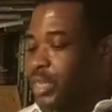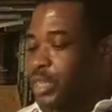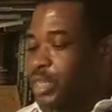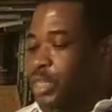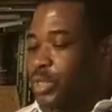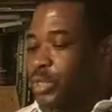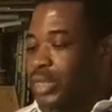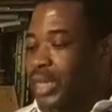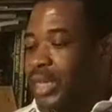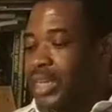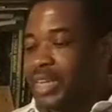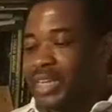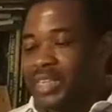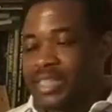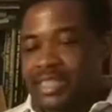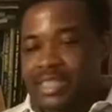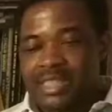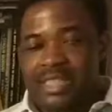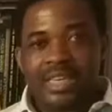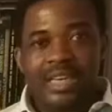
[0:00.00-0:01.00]
So the heat
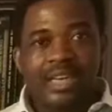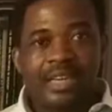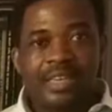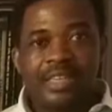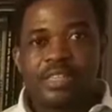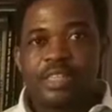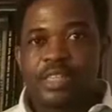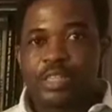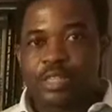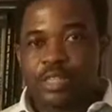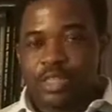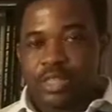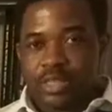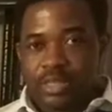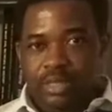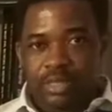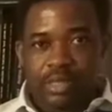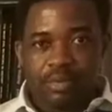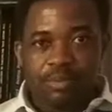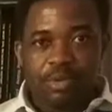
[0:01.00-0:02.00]
is killing, is,
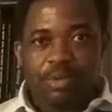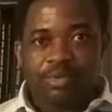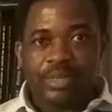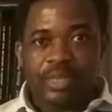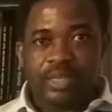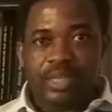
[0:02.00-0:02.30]
removing,